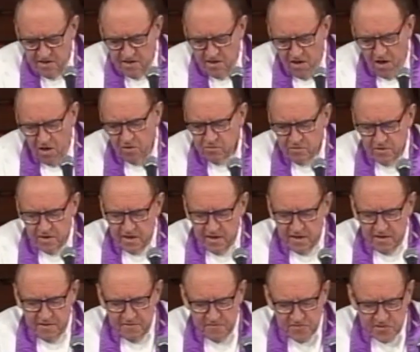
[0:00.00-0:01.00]

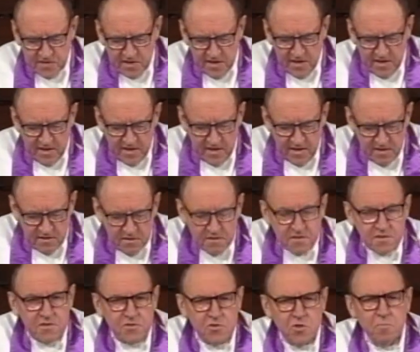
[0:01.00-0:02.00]
only of silly and
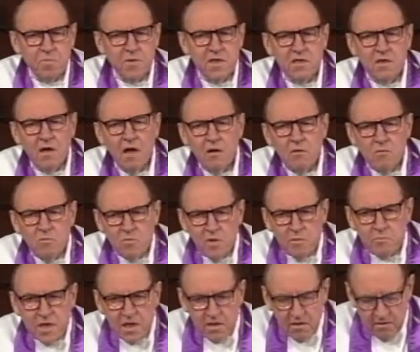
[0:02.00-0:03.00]
stupid
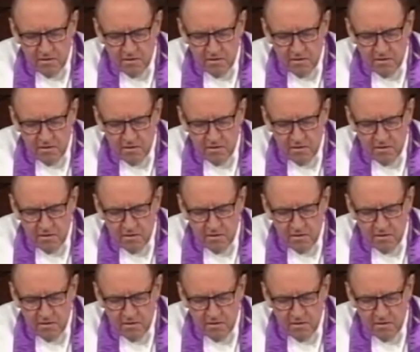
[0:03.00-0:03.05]
women.